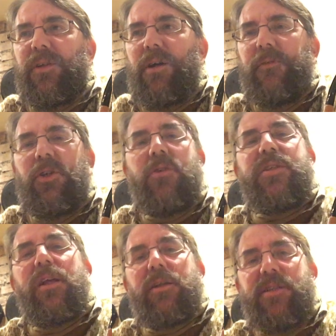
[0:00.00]
kind of
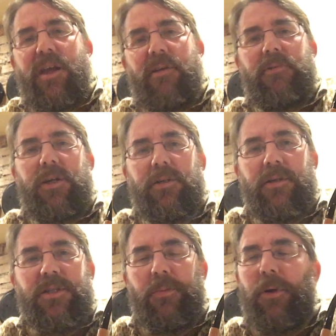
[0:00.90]
utilitarian,
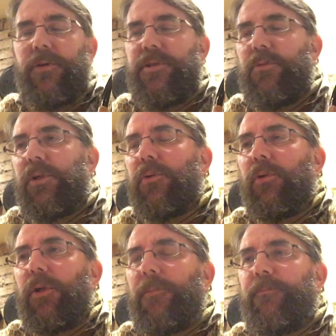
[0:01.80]
I suppose you would
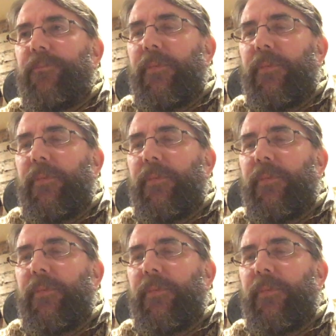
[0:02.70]
call it.